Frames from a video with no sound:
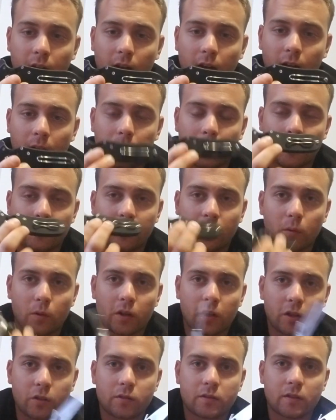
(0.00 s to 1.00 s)
Um, if you
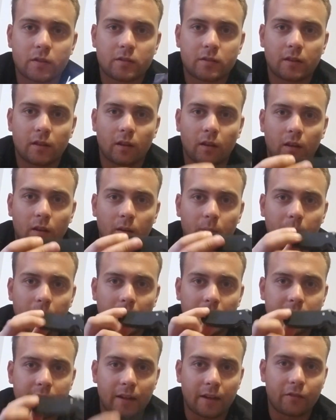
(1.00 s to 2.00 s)
were to use this um,
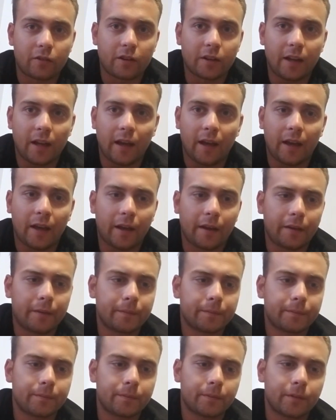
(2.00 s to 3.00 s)
as an
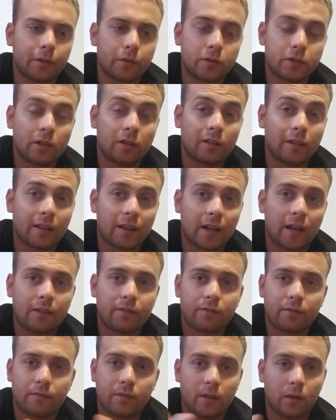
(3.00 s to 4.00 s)
everyday utility
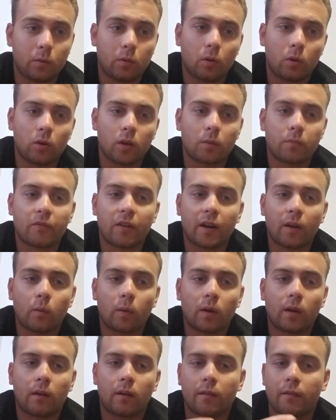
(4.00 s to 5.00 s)
knife, it would hold up very
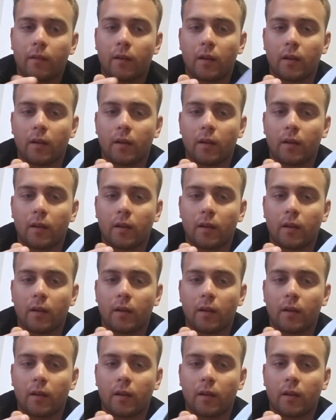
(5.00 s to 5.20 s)
well.